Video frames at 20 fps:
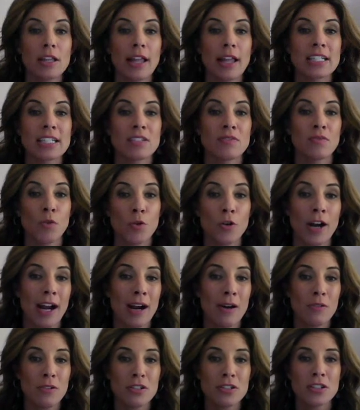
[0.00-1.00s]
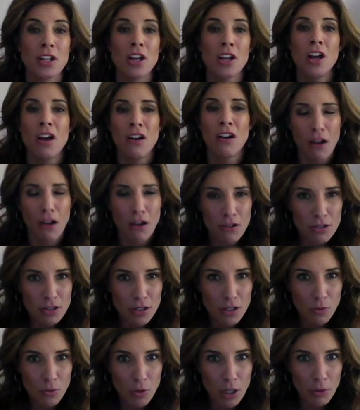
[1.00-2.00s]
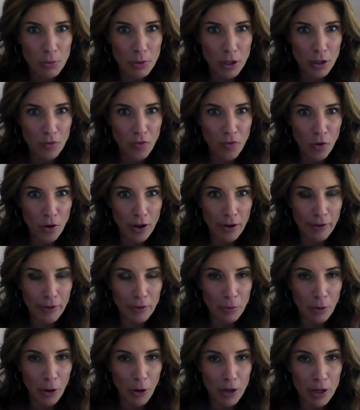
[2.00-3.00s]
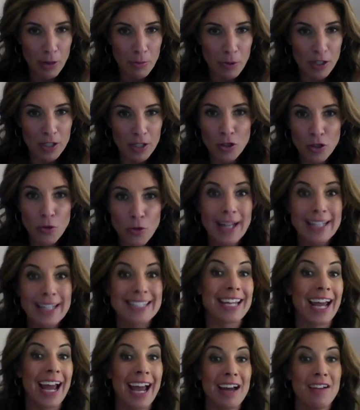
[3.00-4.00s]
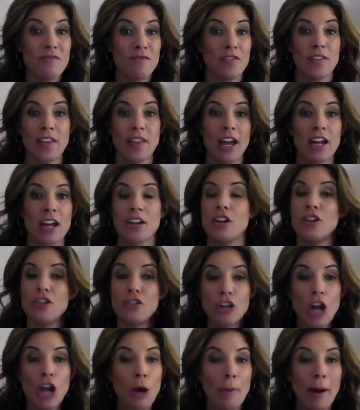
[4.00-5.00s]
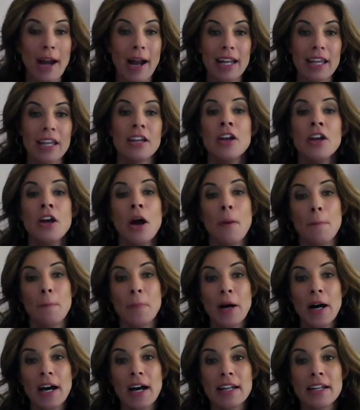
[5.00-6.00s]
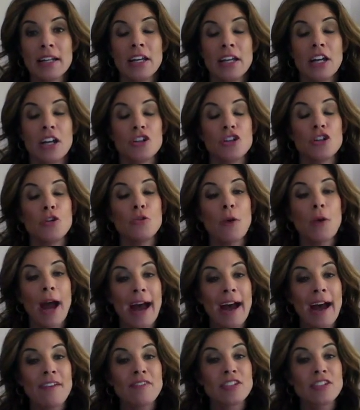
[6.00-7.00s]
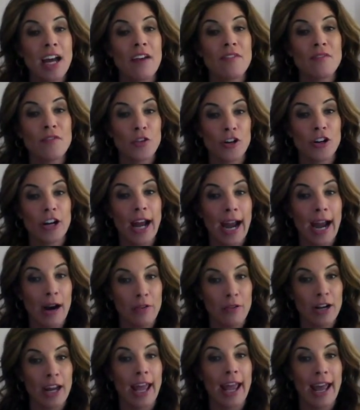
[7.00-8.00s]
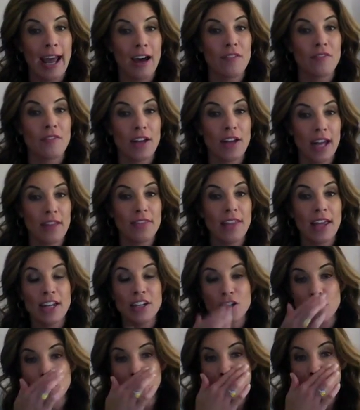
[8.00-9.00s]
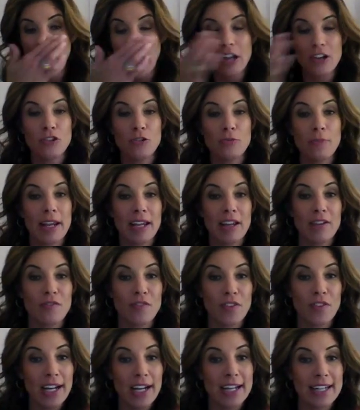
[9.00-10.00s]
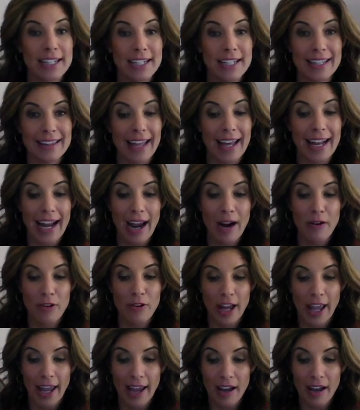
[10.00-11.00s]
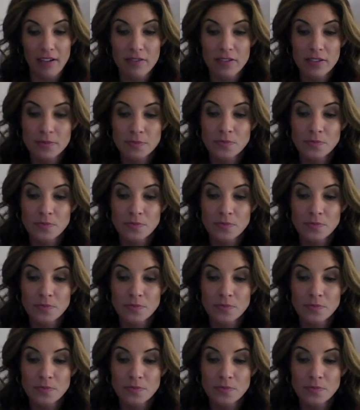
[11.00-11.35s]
lasts 4 hours, who's going to want to book a 4-hour party? Because who has time for that? Nobody. But you have time for an hour and a half, and they do. And you make it fun in that hour and a half.